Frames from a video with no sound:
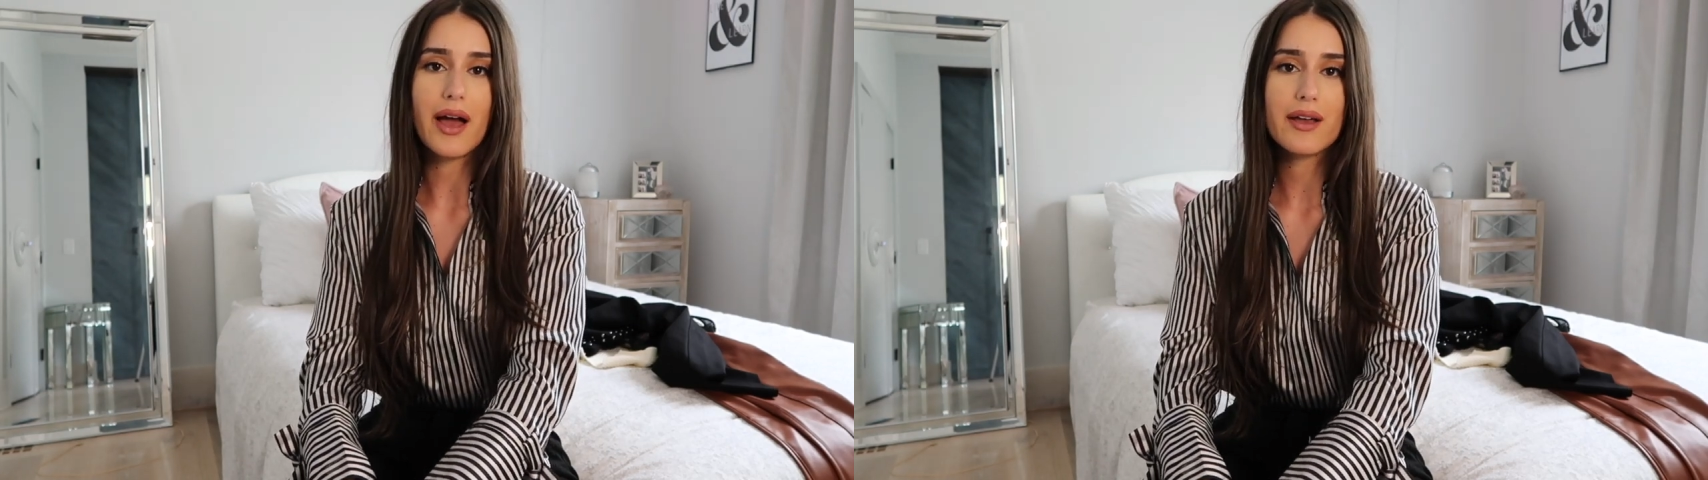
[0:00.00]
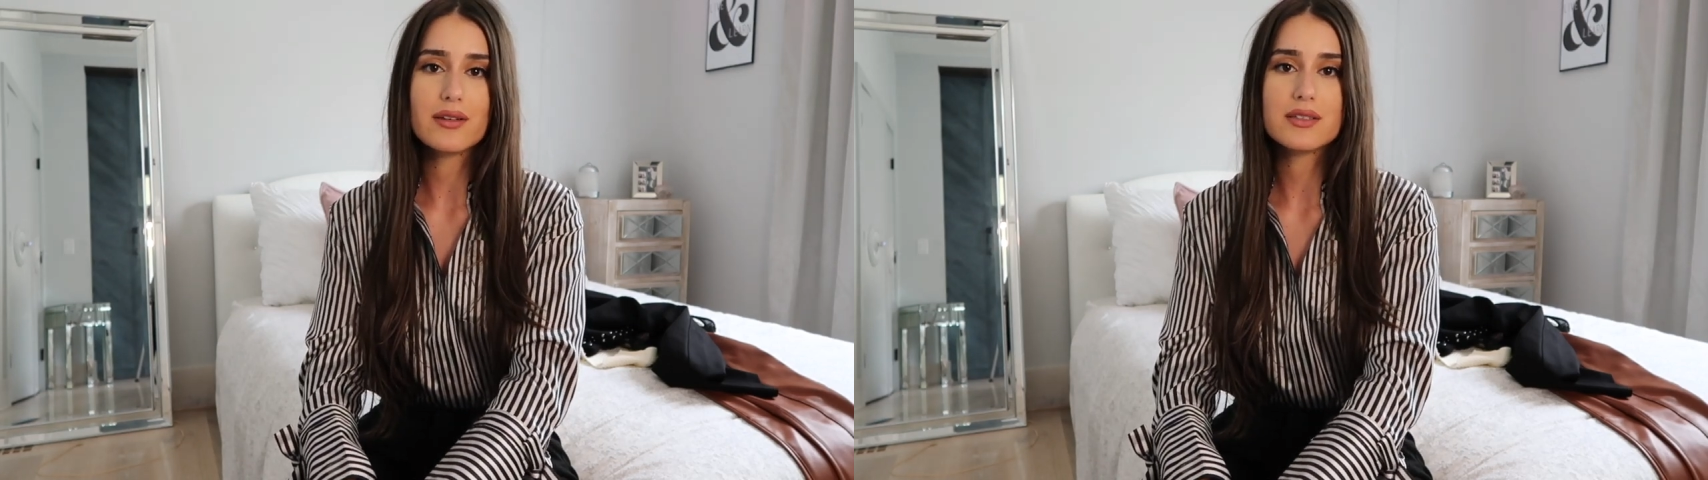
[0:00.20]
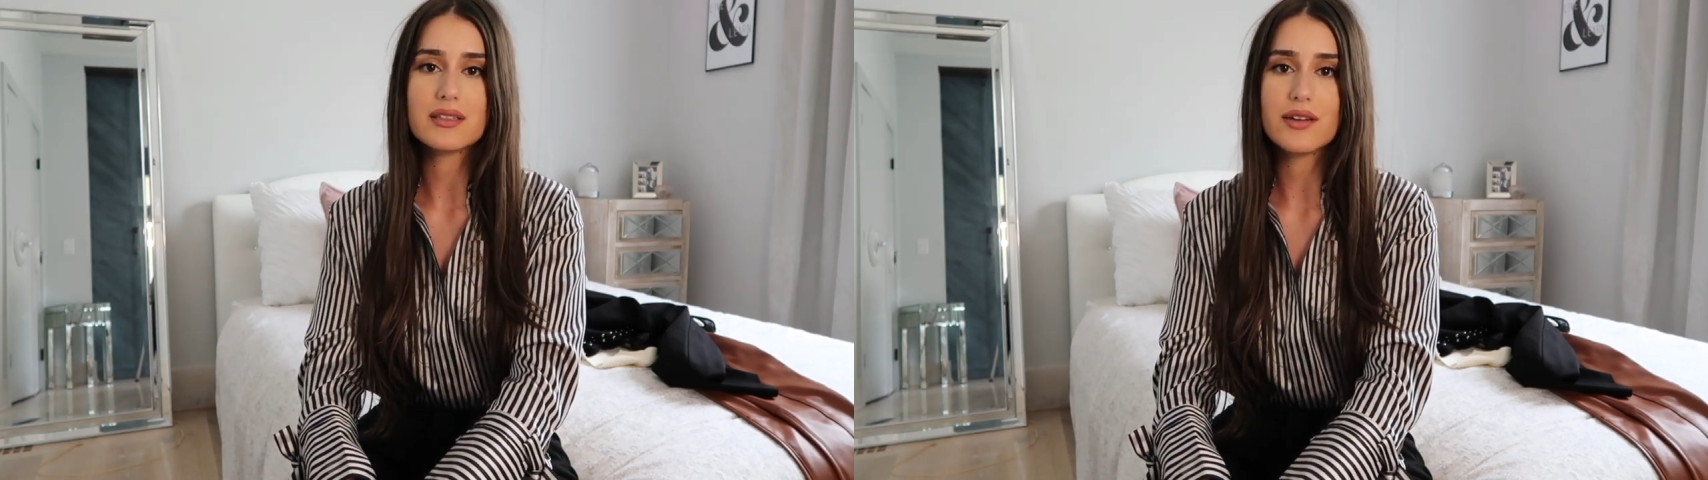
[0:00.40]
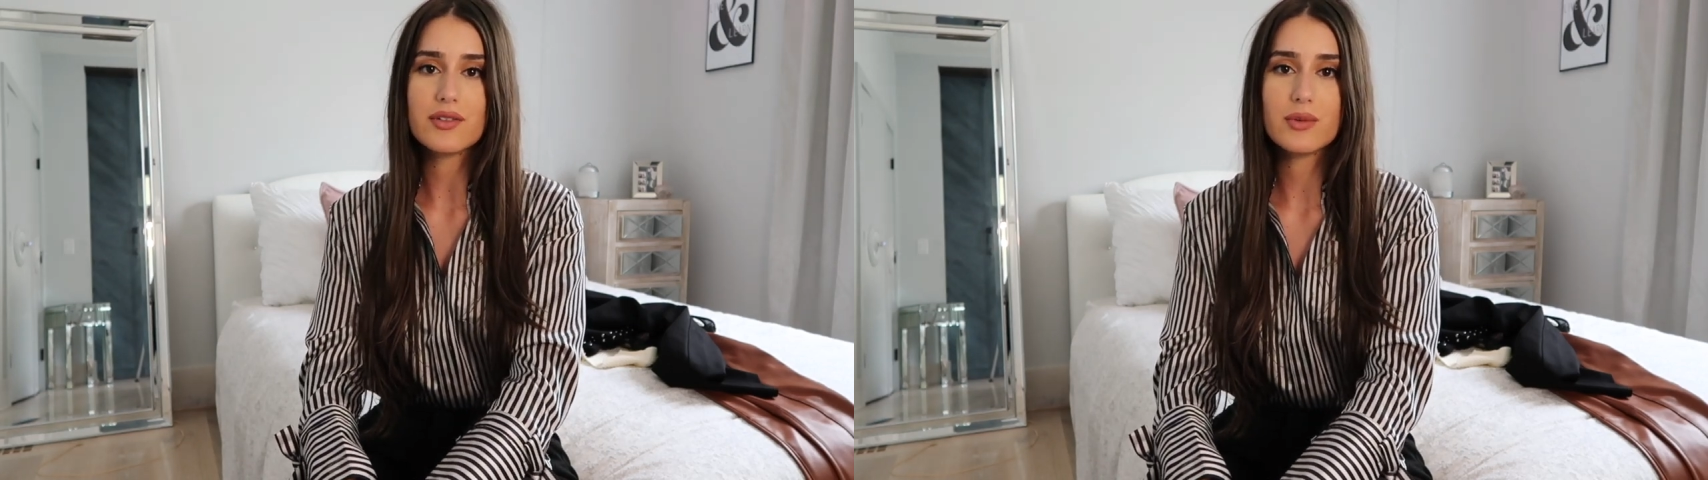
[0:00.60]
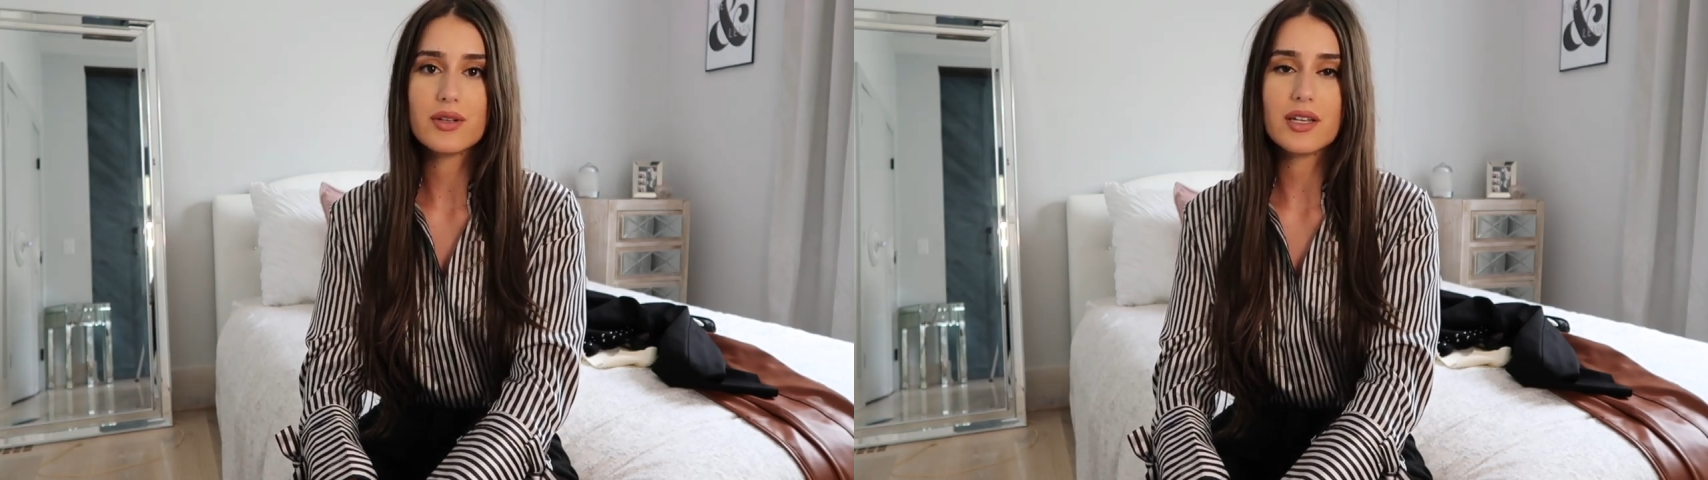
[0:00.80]
aisles and
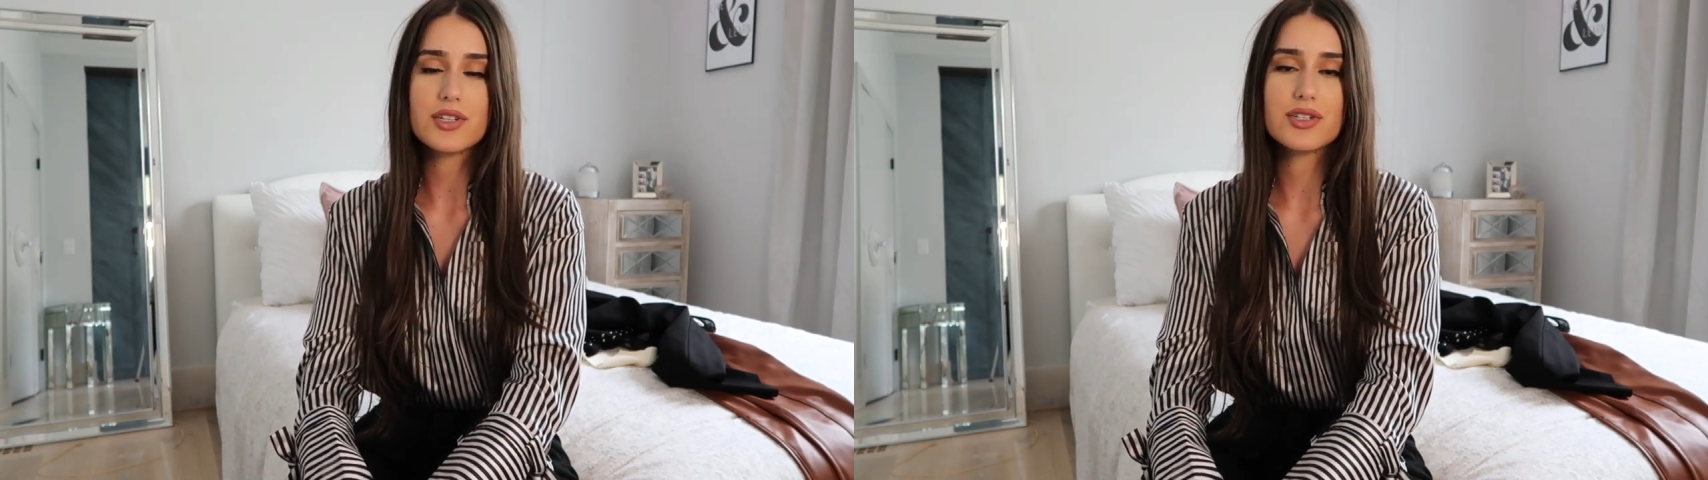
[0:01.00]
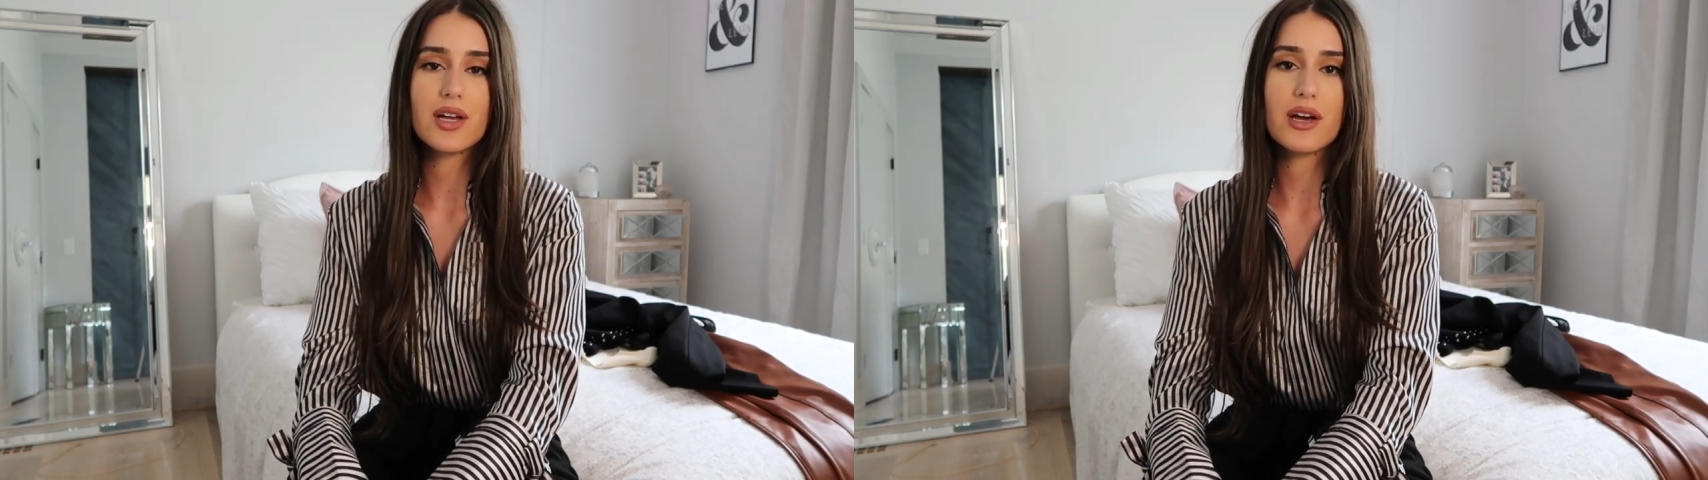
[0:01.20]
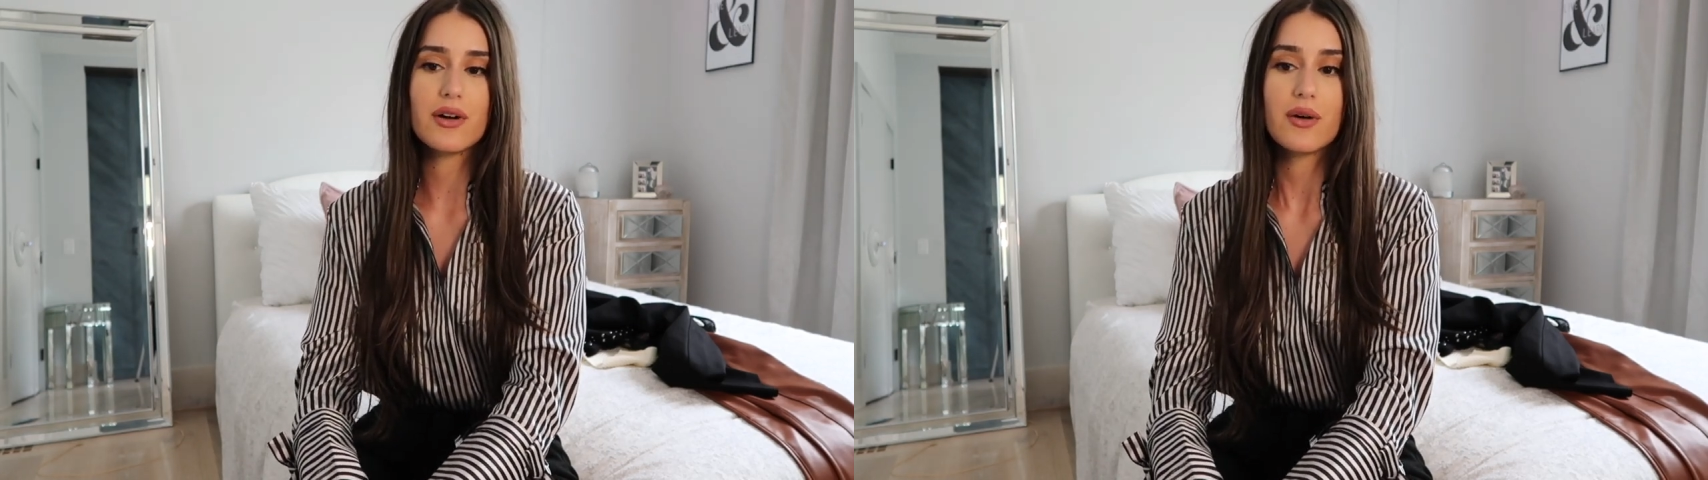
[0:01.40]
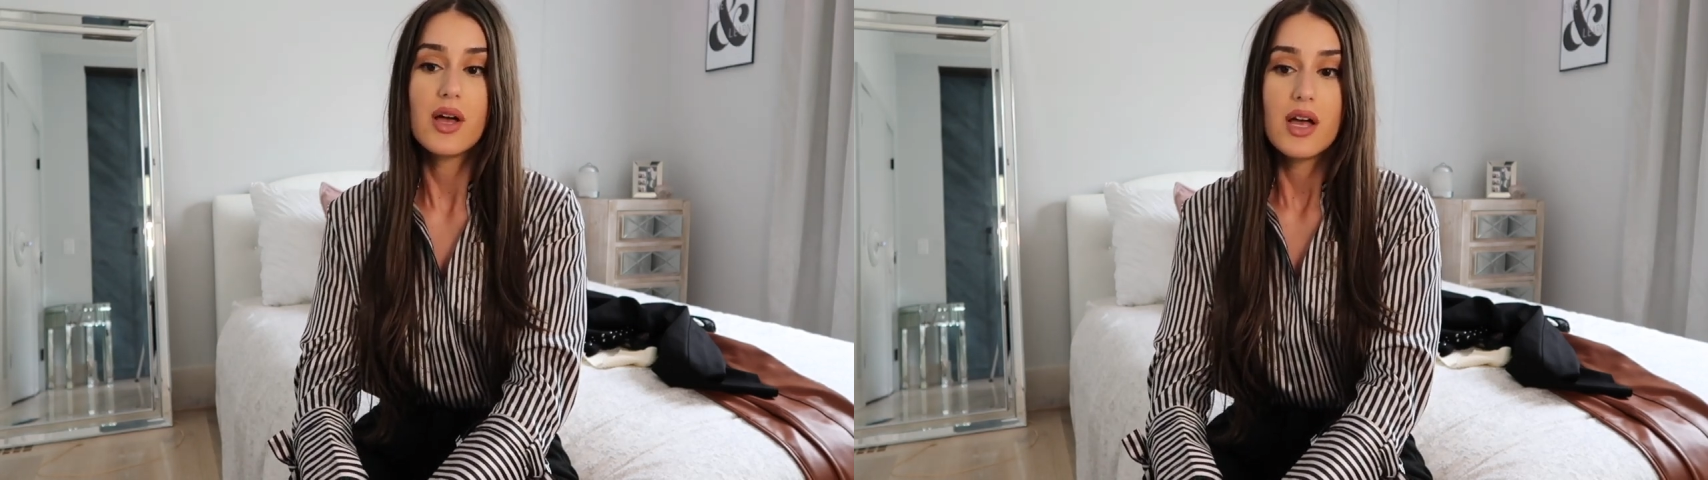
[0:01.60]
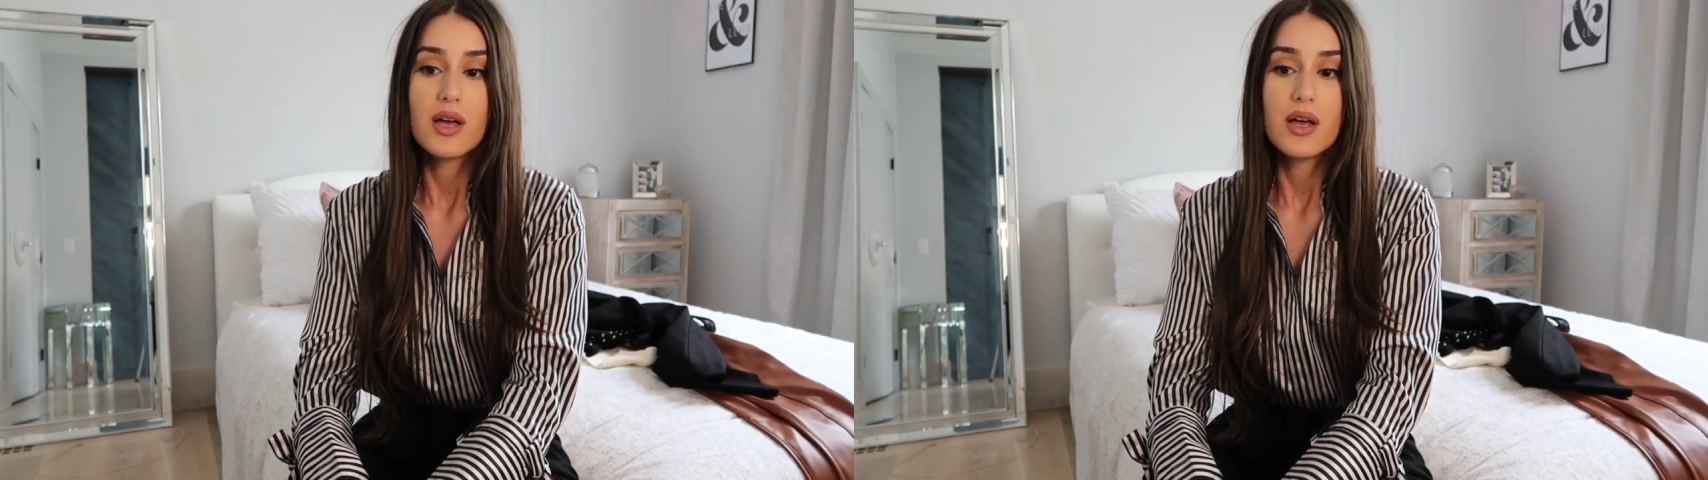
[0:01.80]
everywhere that you go,